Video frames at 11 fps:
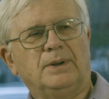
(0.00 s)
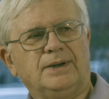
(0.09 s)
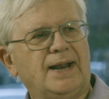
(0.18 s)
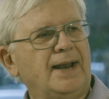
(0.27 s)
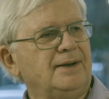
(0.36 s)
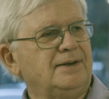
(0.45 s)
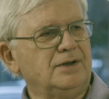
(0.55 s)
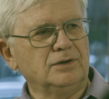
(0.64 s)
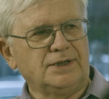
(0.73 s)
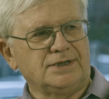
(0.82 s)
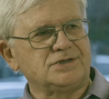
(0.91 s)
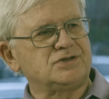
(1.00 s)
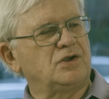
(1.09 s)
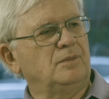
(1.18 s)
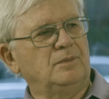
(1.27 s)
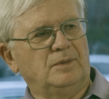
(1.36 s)
but not nearly as
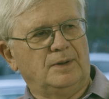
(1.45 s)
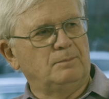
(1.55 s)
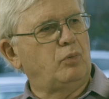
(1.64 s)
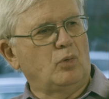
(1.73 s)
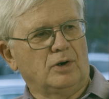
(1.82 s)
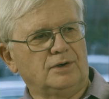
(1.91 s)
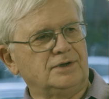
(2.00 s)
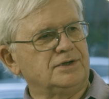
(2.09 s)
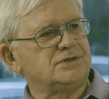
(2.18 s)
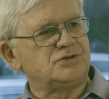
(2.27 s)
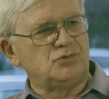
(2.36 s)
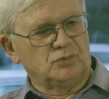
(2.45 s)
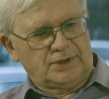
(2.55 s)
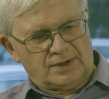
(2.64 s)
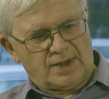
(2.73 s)
important as doing